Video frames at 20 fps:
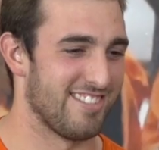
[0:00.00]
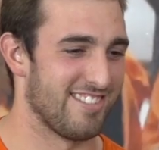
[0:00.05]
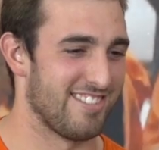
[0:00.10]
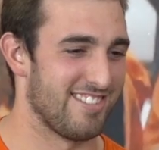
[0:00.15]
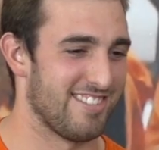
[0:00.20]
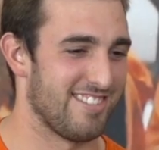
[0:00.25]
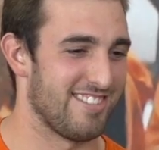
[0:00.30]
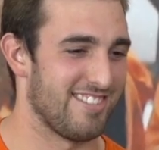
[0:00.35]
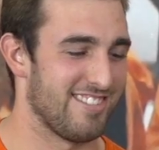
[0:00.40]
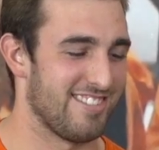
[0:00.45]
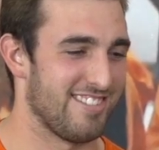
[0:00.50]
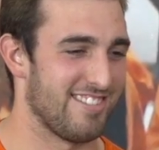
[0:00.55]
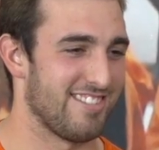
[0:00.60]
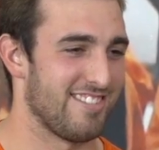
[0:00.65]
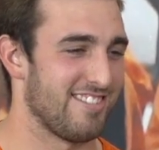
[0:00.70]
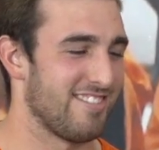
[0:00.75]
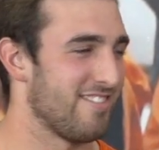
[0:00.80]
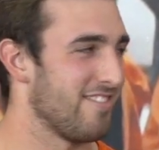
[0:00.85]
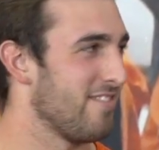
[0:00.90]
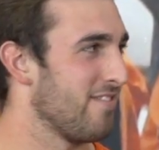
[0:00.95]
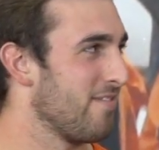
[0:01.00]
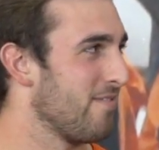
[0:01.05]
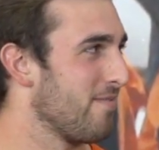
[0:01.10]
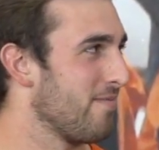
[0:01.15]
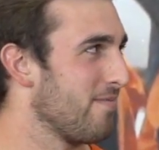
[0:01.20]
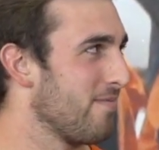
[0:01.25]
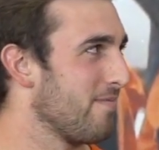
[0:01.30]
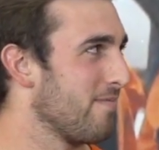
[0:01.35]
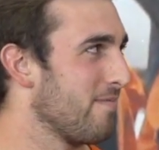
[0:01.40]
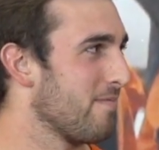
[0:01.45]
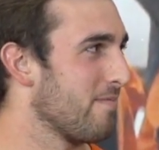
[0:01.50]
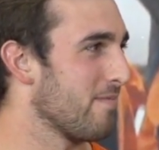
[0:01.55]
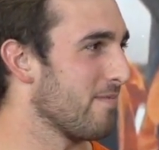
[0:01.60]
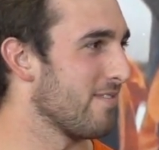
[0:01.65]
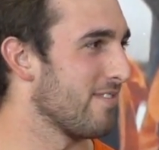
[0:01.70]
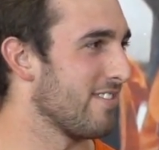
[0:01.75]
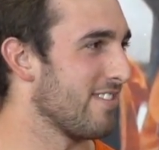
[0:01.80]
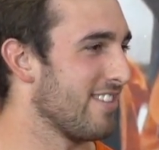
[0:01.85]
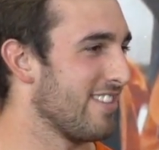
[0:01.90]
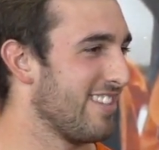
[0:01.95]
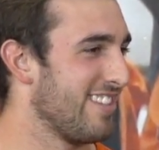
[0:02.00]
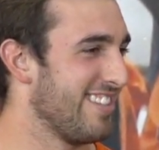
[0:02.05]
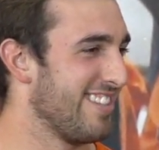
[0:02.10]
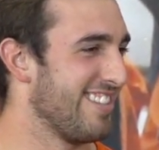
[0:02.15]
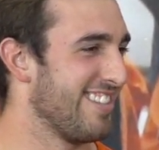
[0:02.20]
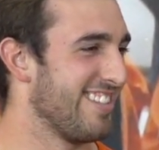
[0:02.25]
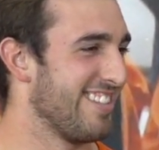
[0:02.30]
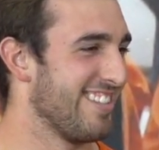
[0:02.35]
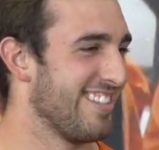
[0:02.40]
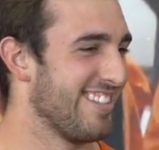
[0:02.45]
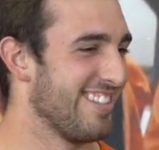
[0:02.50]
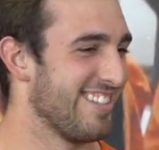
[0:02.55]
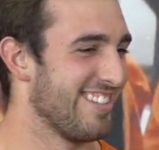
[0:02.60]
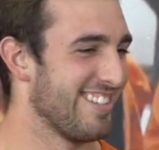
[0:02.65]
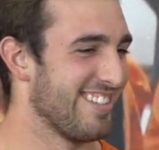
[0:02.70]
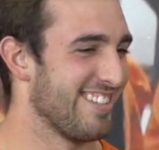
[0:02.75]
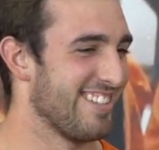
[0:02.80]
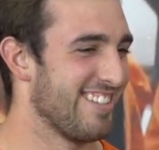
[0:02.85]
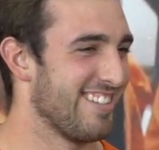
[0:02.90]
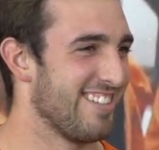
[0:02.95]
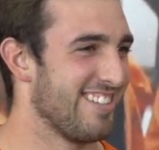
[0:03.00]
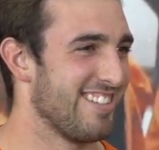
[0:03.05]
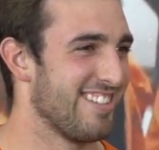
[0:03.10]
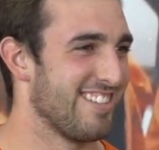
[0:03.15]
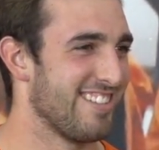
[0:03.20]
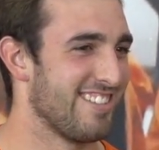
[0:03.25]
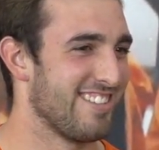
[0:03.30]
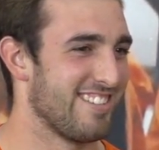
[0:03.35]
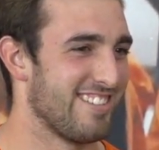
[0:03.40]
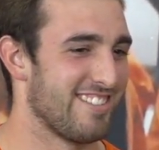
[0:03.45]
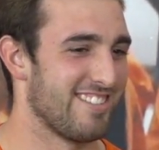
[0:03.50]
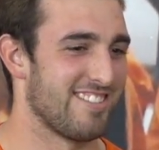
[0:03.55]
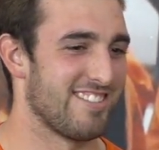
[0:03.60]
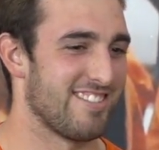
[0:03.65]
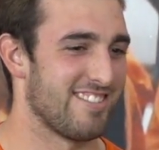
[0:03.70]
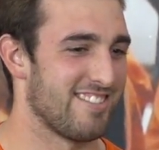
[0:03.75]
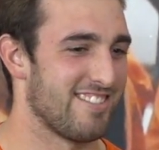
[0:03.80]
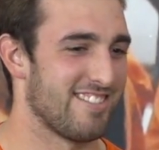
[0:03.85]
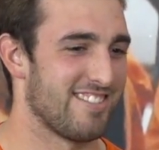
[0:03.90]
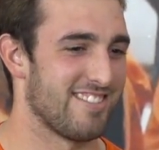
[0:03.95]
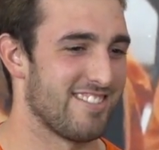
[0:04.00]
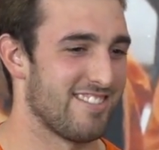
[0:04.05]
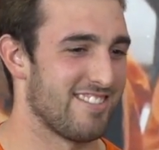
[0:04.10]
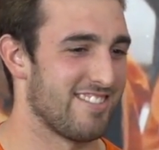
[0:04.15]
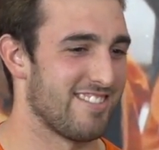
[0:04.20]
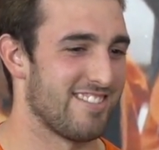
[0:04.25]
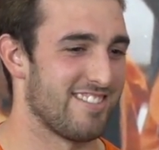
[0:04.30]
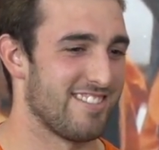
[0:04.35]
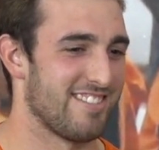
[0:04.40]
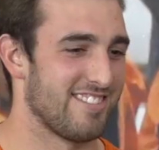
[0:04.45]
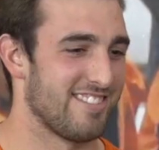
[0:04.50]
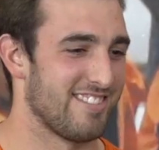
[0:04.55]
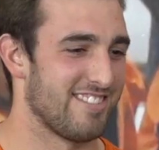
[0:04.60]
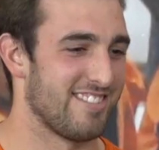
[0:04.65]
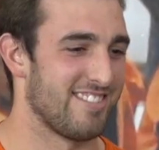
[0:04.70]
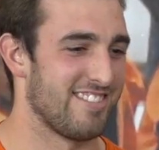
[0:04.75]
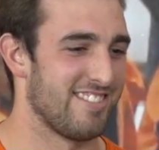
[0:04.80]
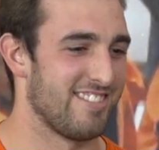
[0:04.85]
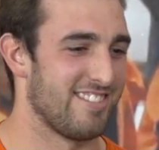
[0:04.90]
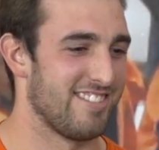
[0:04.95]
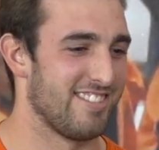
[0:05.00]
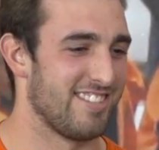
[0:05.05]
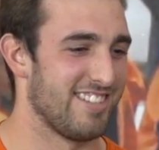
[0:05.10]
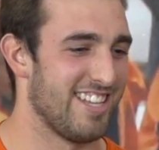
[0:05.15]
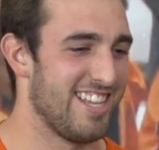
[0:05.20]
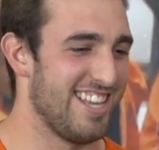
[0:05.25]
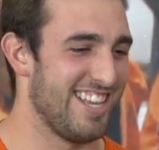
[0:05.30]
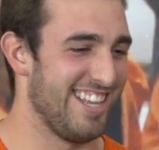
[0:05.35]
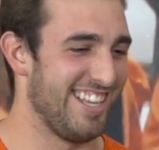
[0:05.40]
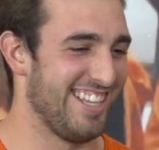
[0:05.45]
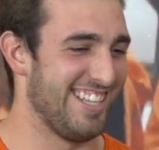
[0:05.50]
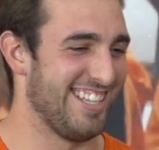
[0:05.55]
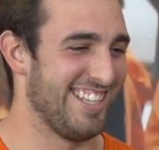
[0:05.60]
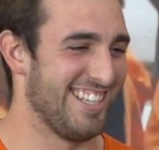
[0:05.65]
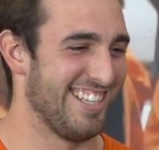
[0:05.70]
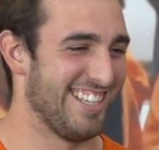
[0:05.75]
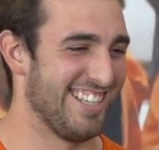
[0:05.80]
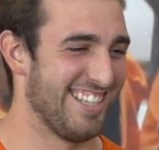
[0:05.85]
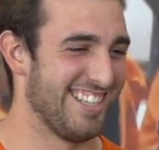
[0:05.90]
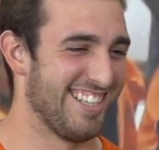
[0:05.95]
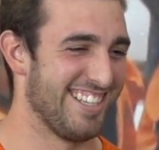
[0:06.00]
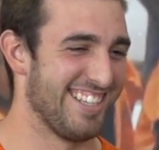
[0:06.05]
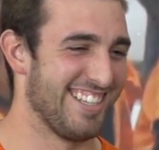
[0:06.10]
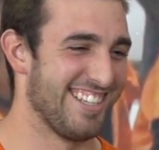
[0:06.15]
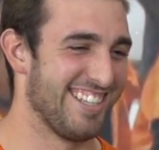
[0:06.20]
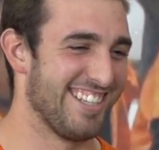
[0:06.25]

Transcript: This person isn't speaking.